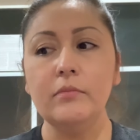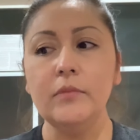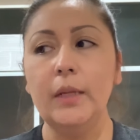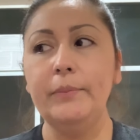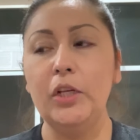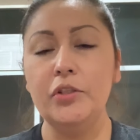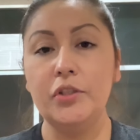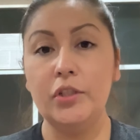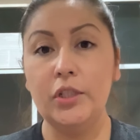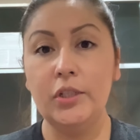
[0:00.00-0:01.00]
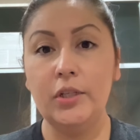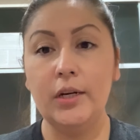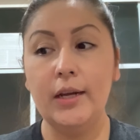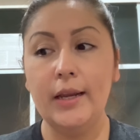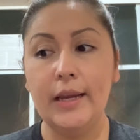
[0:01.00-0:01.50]
Not sure
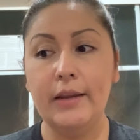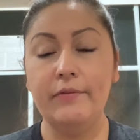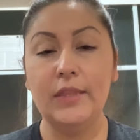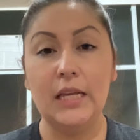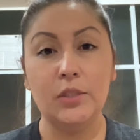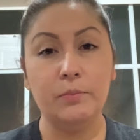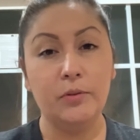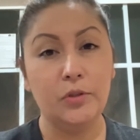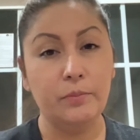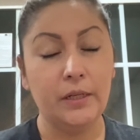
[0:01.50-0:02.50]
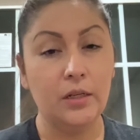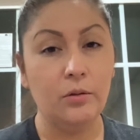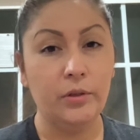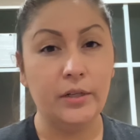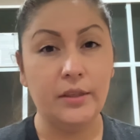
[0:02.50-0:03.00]
if that's supposed to be
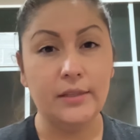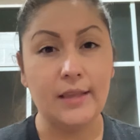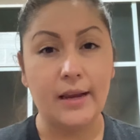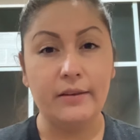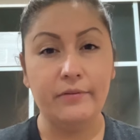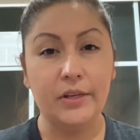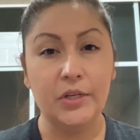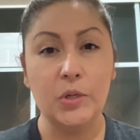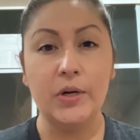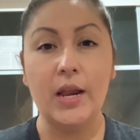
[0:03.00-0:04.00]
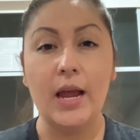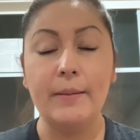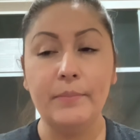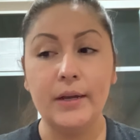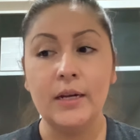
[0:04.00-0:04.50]
included in the second video or
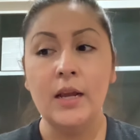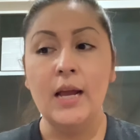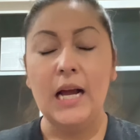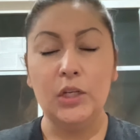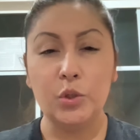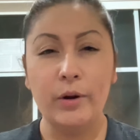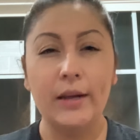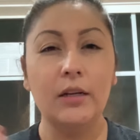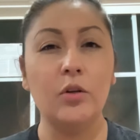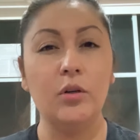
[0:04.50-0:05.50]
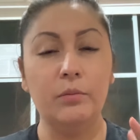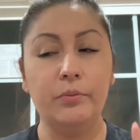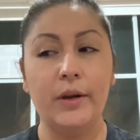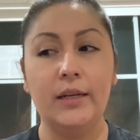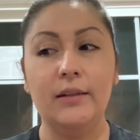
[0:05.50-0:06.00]
not, but I'll try and
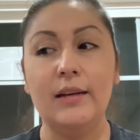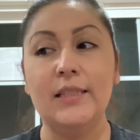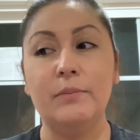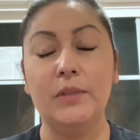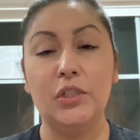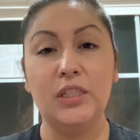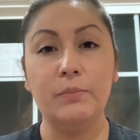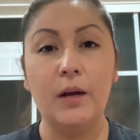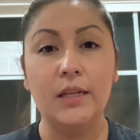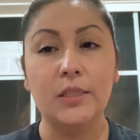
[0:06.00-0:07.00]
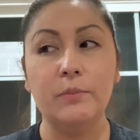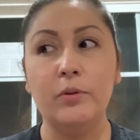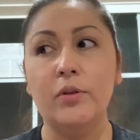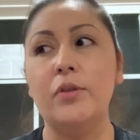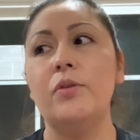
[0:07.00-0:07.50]
incorporate it as much as
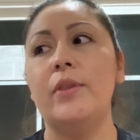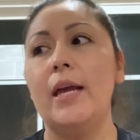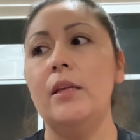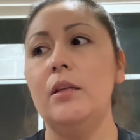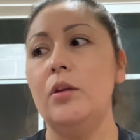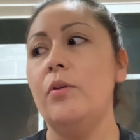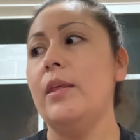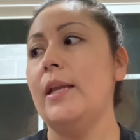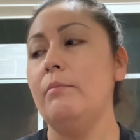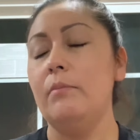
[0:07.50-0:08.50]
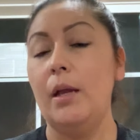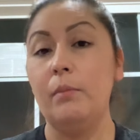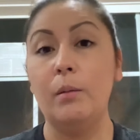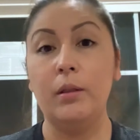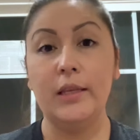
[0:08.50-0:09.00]
possible so that you know that
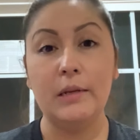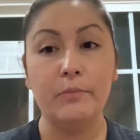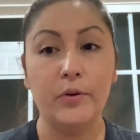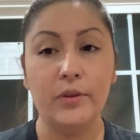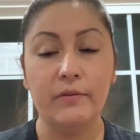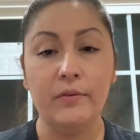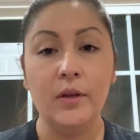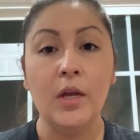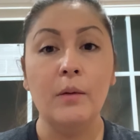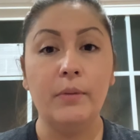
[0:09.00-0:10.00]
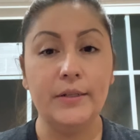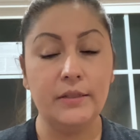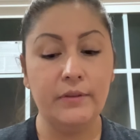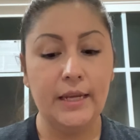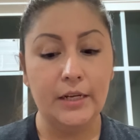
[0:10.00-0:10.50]
I'm completing both of
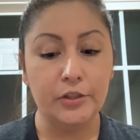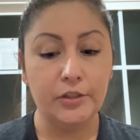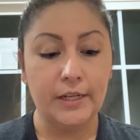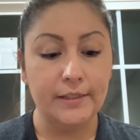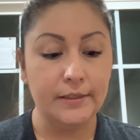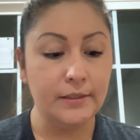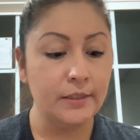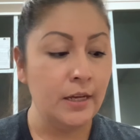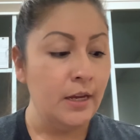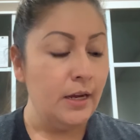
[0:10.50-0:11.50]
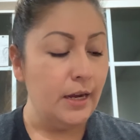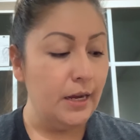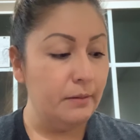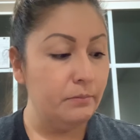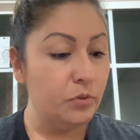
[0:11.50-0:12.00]
parts of the exercises.
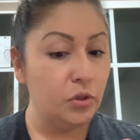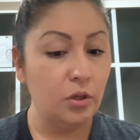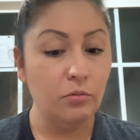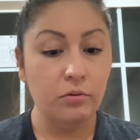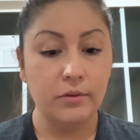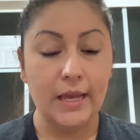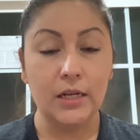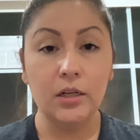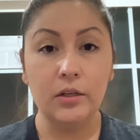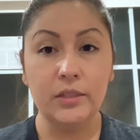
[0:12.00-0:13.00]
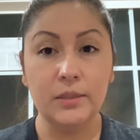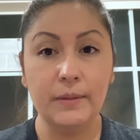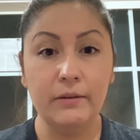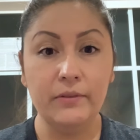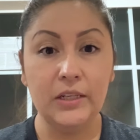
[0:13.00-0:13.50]
So that concludes
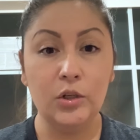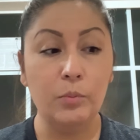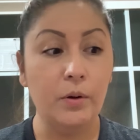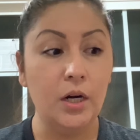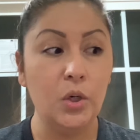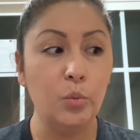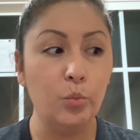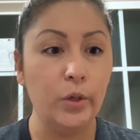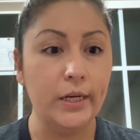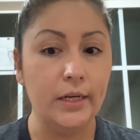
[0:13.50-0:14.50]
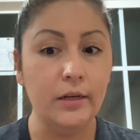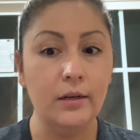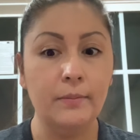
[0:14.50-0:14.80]
my video, part 1